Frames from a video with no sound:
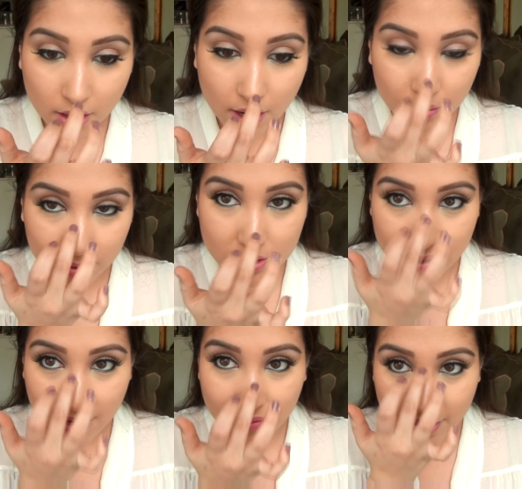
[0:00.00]
And once
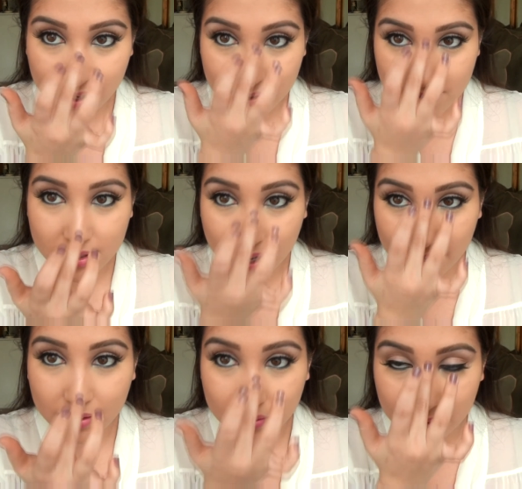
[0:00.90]
you have that in, just
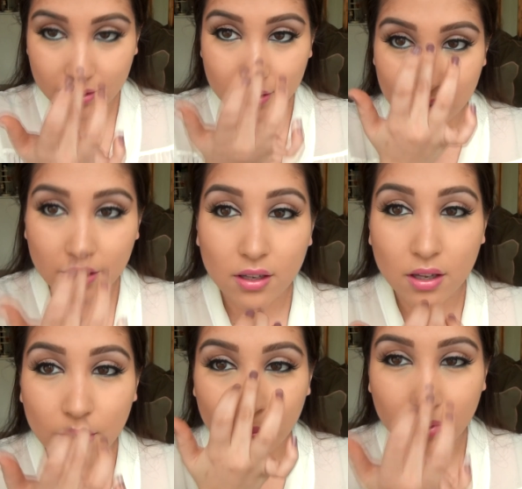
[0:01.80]
kind of
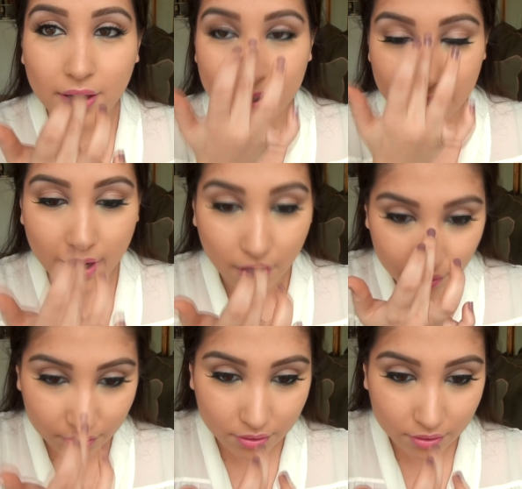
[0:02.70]
blend it out.